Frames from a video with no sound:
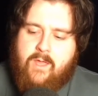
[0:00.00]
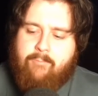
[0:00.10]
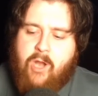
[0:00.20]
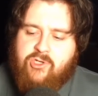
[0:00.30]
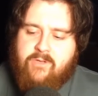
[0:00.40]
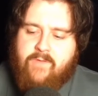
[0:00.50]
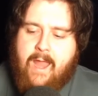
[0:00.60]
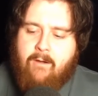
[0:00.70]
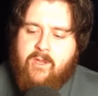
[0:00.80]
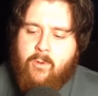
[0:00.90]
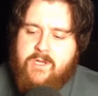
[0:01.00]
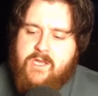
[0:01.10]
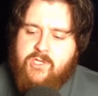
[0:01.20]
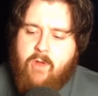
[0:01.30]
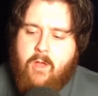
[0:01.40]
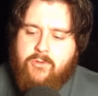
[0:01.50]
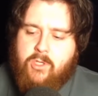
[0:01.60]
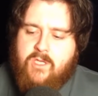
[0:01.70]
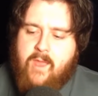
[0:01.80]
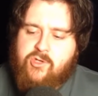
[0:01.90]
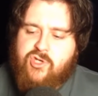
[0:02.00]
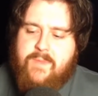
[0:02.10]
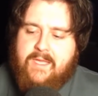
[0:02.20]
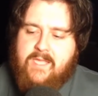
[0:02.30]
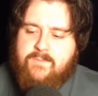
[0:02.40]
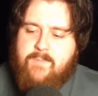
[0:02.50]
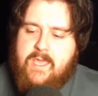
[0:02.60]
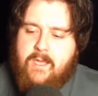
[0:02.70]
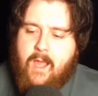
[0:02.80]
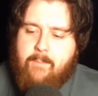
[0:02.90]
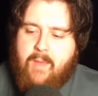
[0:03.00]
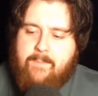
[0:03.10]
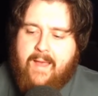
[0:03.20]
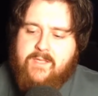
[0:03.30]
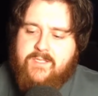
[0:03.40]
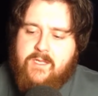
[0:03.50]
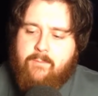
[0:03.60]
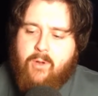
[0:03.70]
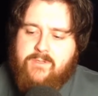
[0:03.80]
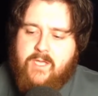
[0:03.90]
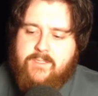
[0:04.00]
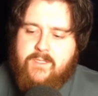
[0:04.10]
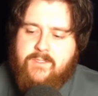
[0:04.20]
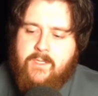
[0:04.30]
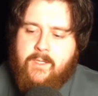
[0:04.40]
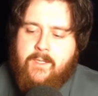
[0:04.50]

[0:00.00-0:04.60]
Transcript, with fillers: impression of Ariel in an Israel documentary, but gets beaten up by Palestinian protesters.